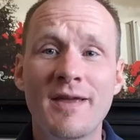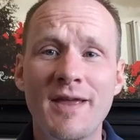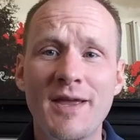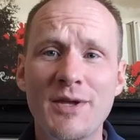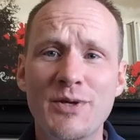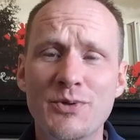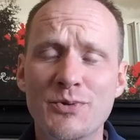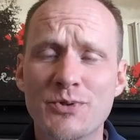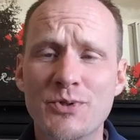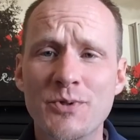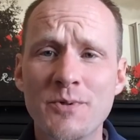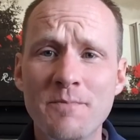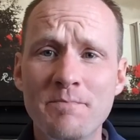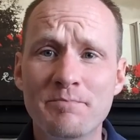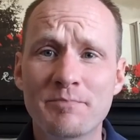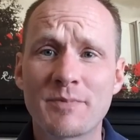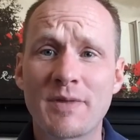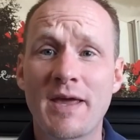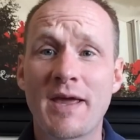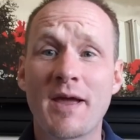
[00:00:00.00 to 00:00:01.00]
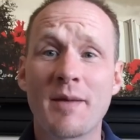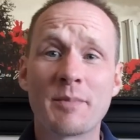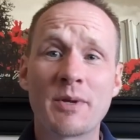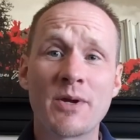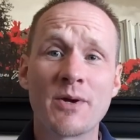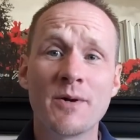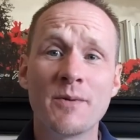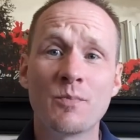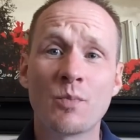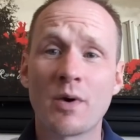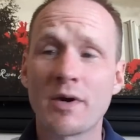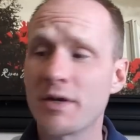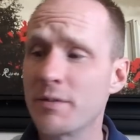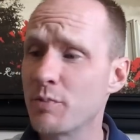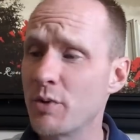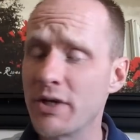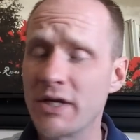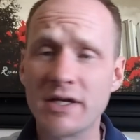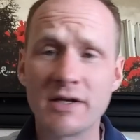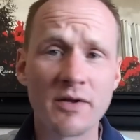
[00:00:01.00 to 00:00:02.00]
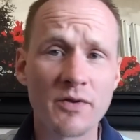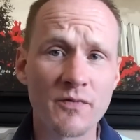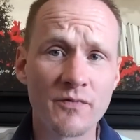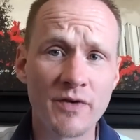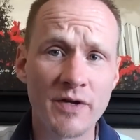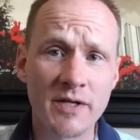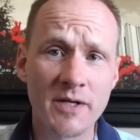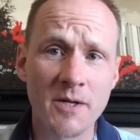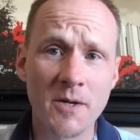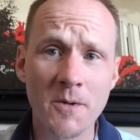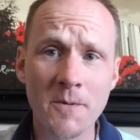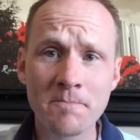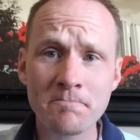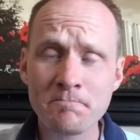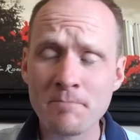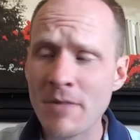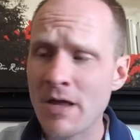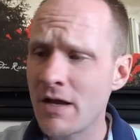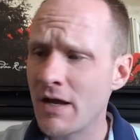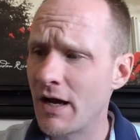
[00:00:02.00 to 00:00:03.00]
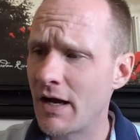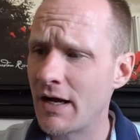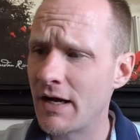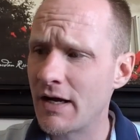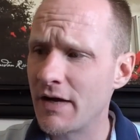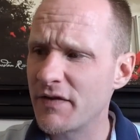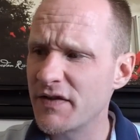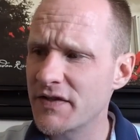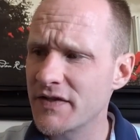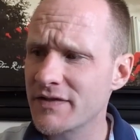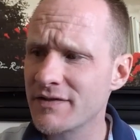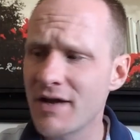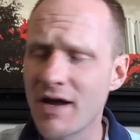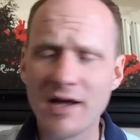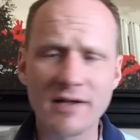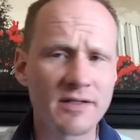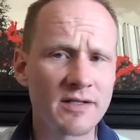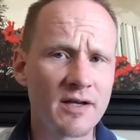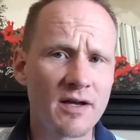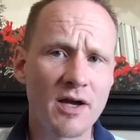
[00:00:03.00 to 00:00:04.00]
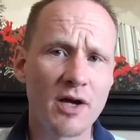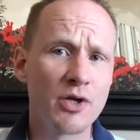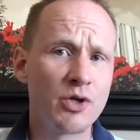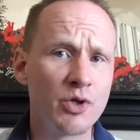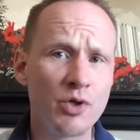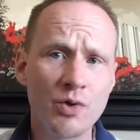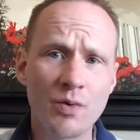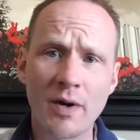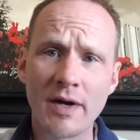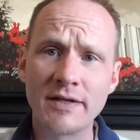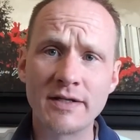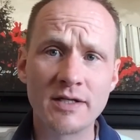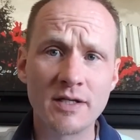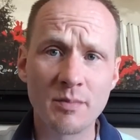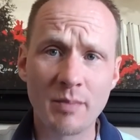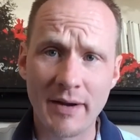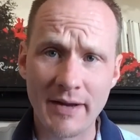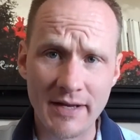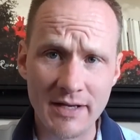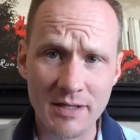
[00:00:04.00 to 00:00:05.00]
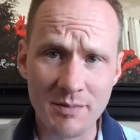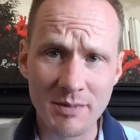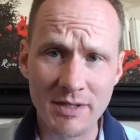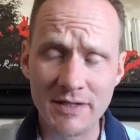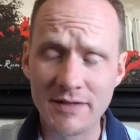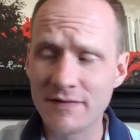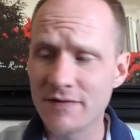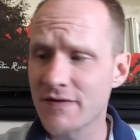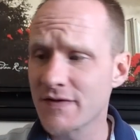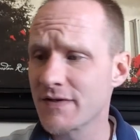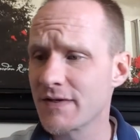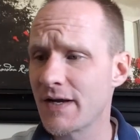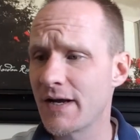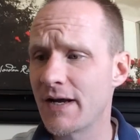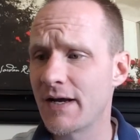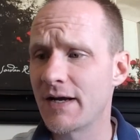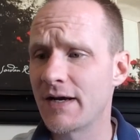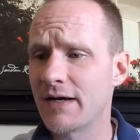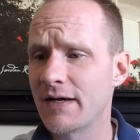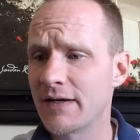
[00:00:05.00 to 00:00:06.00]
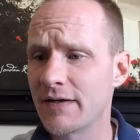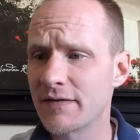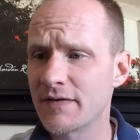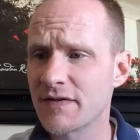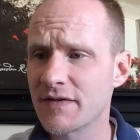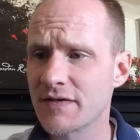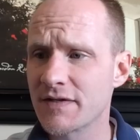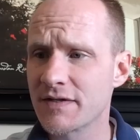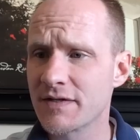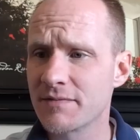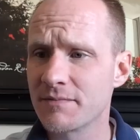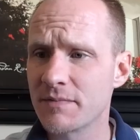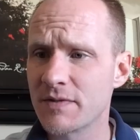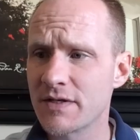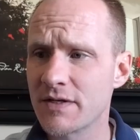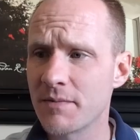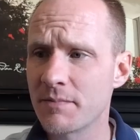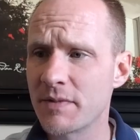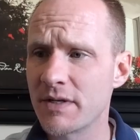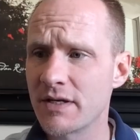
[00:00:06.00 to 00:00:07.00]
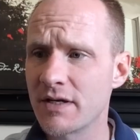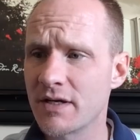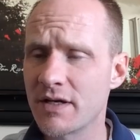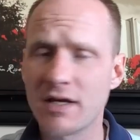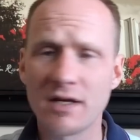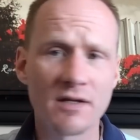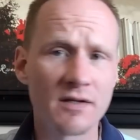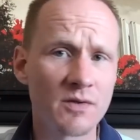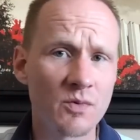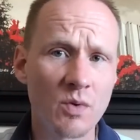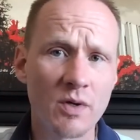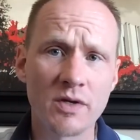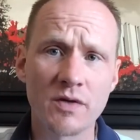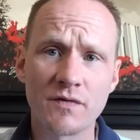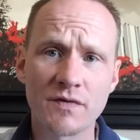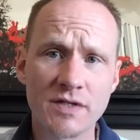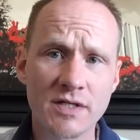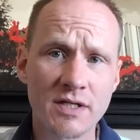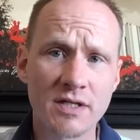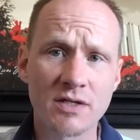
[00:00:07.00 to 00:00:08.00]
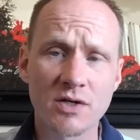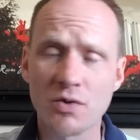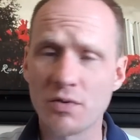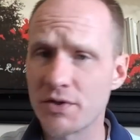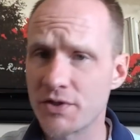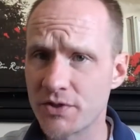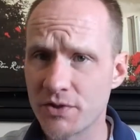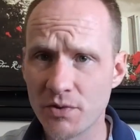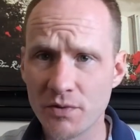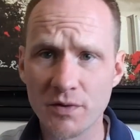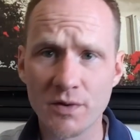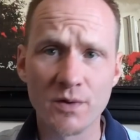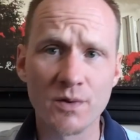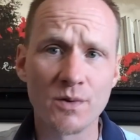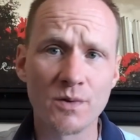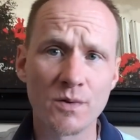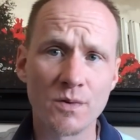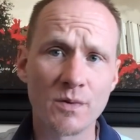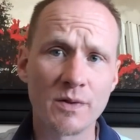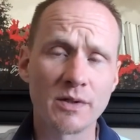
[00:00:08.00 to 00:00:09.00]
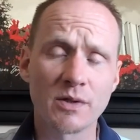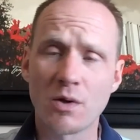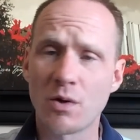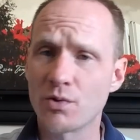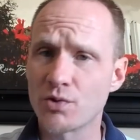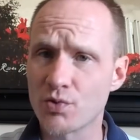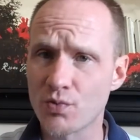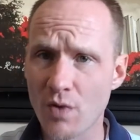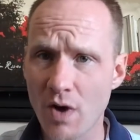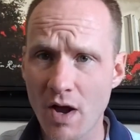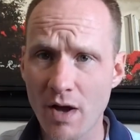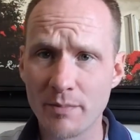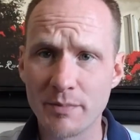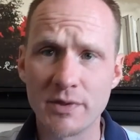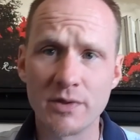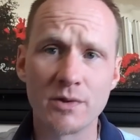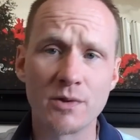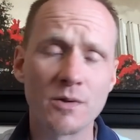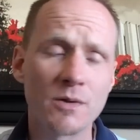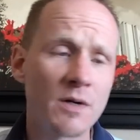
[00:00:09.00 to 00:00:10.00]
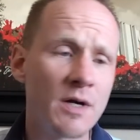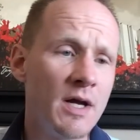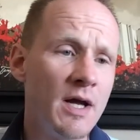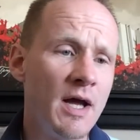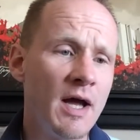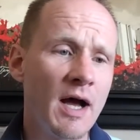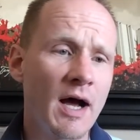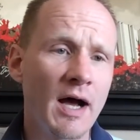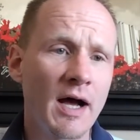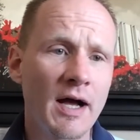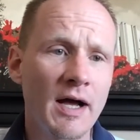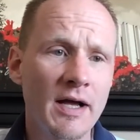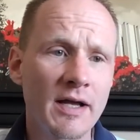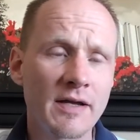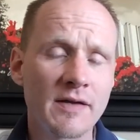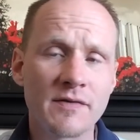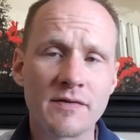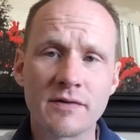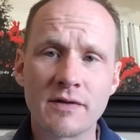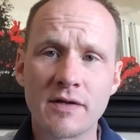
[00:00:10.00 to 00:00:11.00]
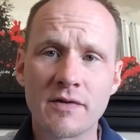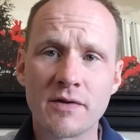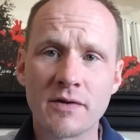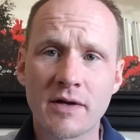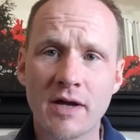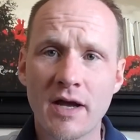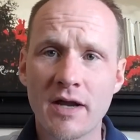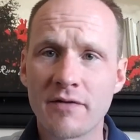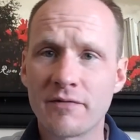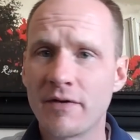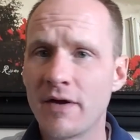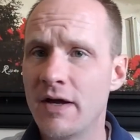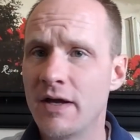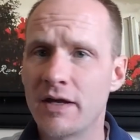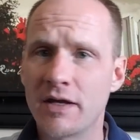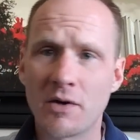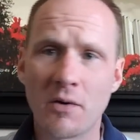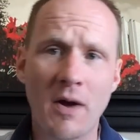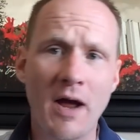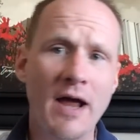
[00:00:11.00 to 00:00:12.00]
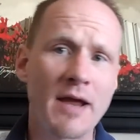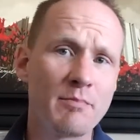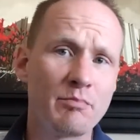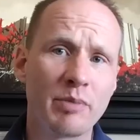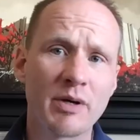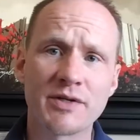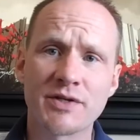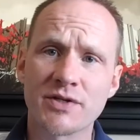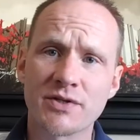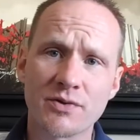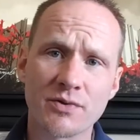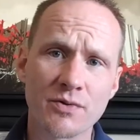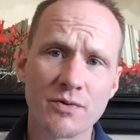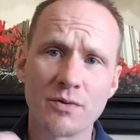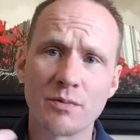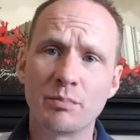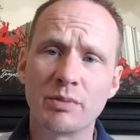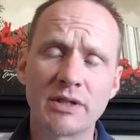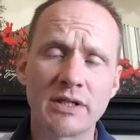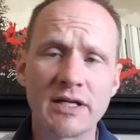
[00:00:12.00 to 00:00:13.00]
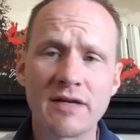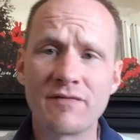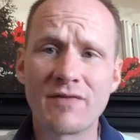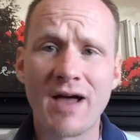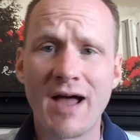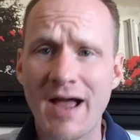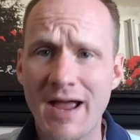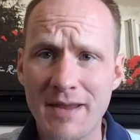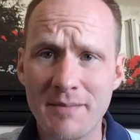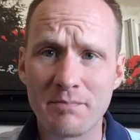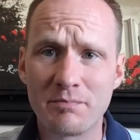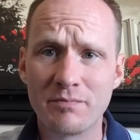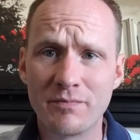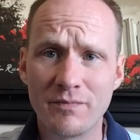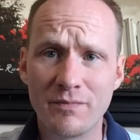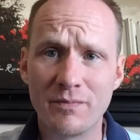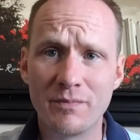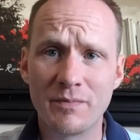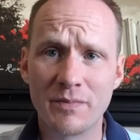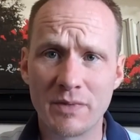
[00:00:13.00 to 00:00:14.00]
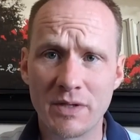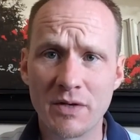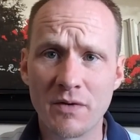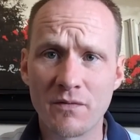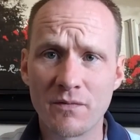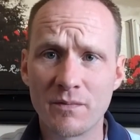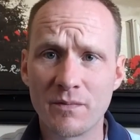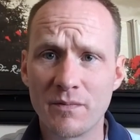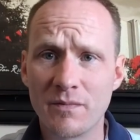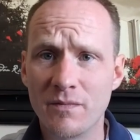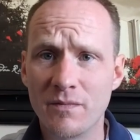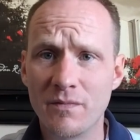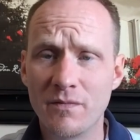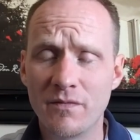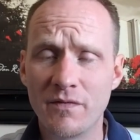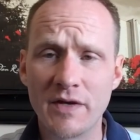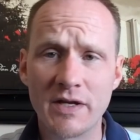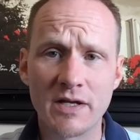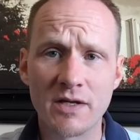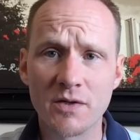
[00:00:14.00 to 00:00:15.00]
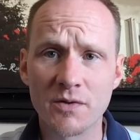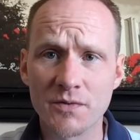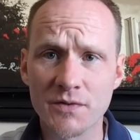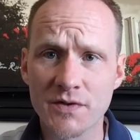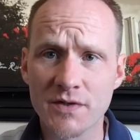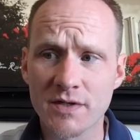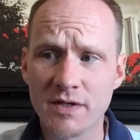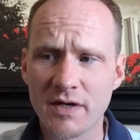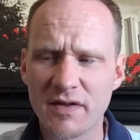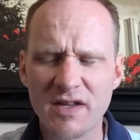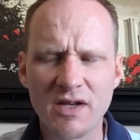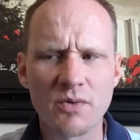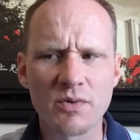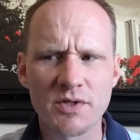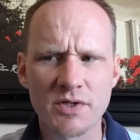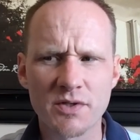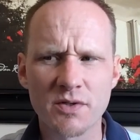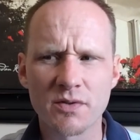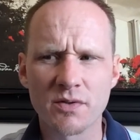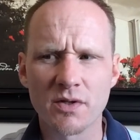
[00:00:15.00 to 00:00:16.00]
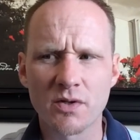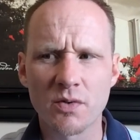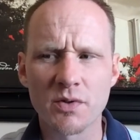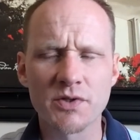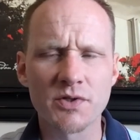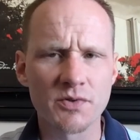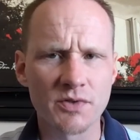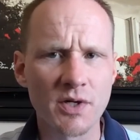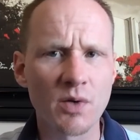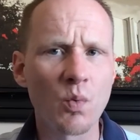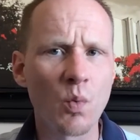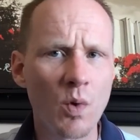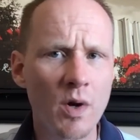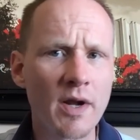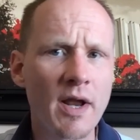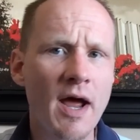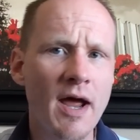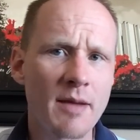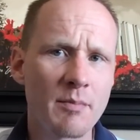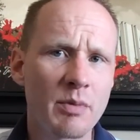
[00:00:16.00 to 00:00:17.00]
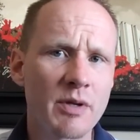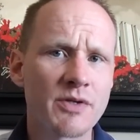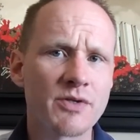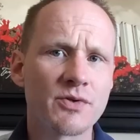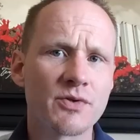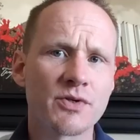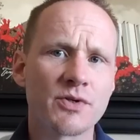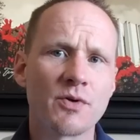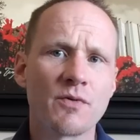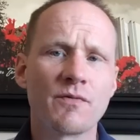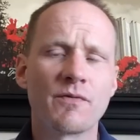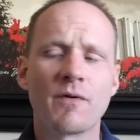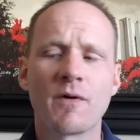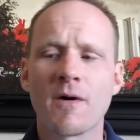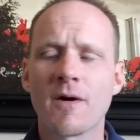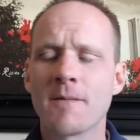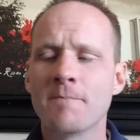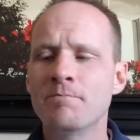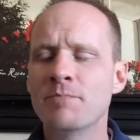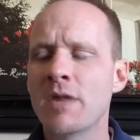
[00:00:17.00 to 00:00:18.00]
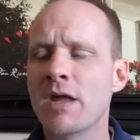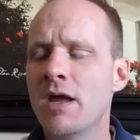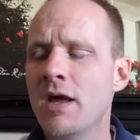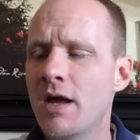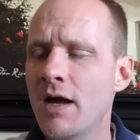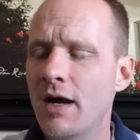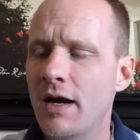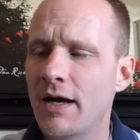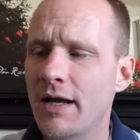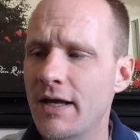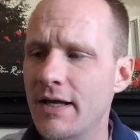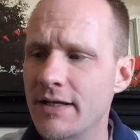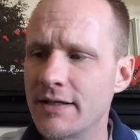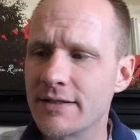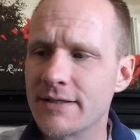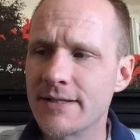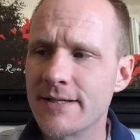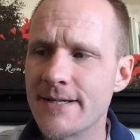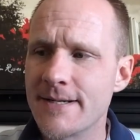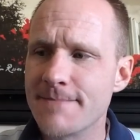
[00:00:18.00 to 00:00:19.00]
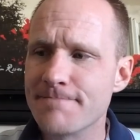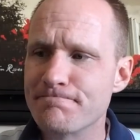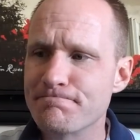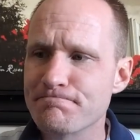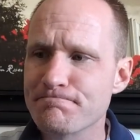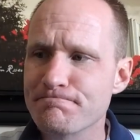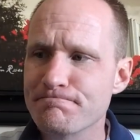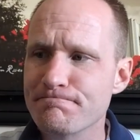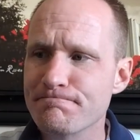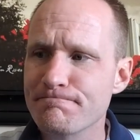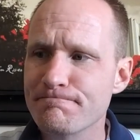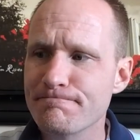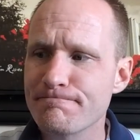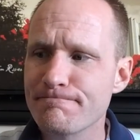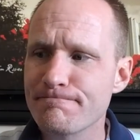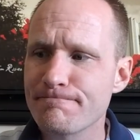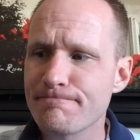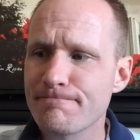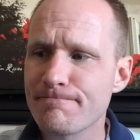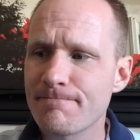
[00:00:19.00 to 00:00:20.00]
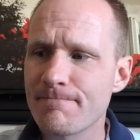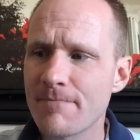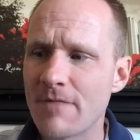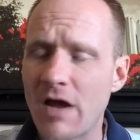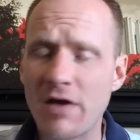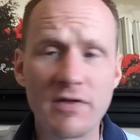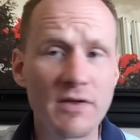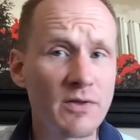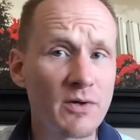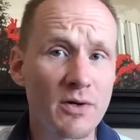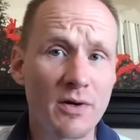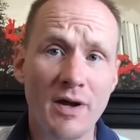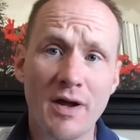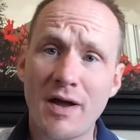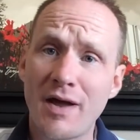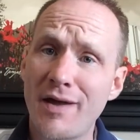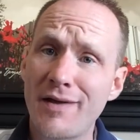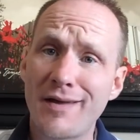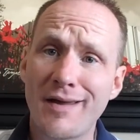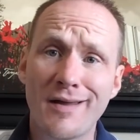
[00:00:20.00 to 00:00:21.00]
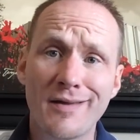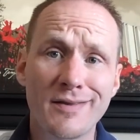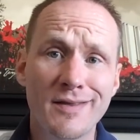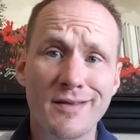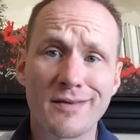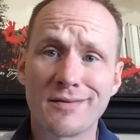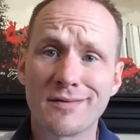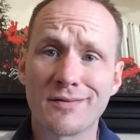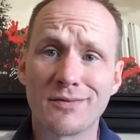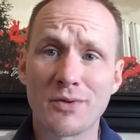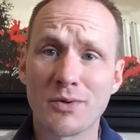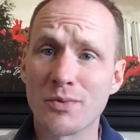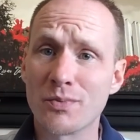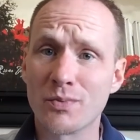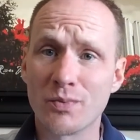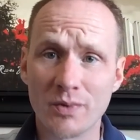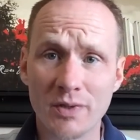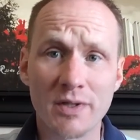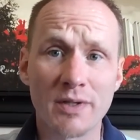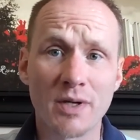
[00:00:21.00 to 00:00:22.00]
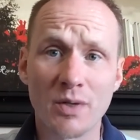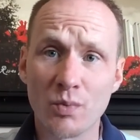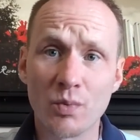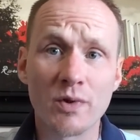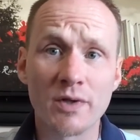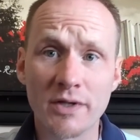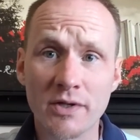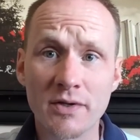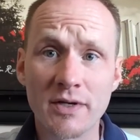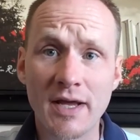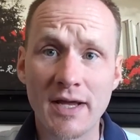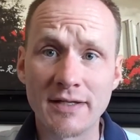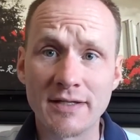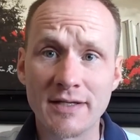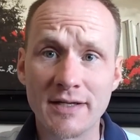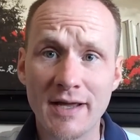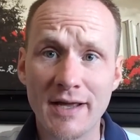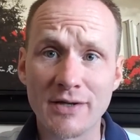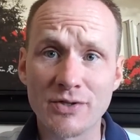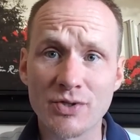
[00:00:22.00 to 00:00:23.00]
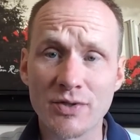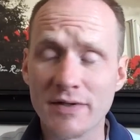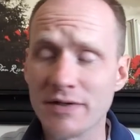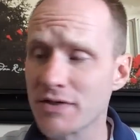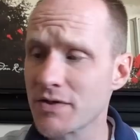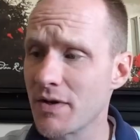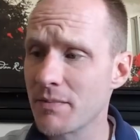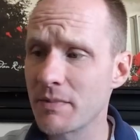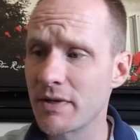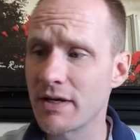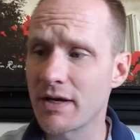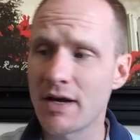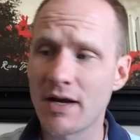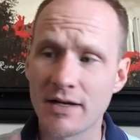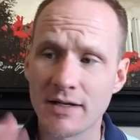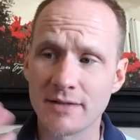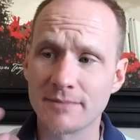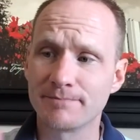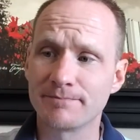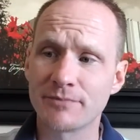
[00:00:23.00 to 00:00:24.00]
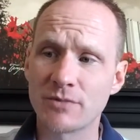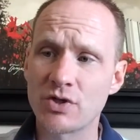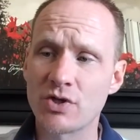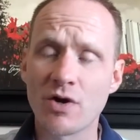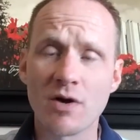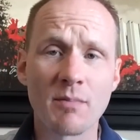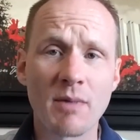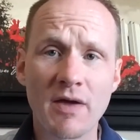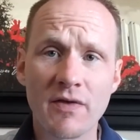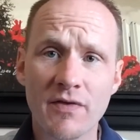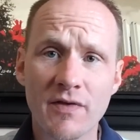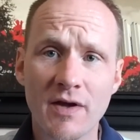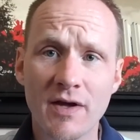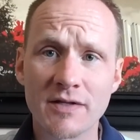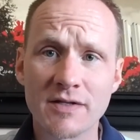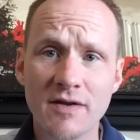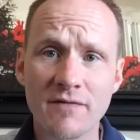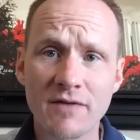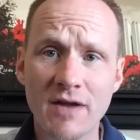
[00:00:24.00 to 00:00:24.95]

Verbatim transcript: Hey YouTube, Cam here. Wanted to bring you another video. Uh, this is not uh, a new idea by any means. Uh, this is something akin to what you've seen Christo do and Coach Rob do uh, in in their kind of you know hype buster, believe the hype, you know videos. I think Christo, Christo's done one hype buster so far, and um, I think they're I, I think they're really really good idea actually. And so I'm going to kind of share my thoughts.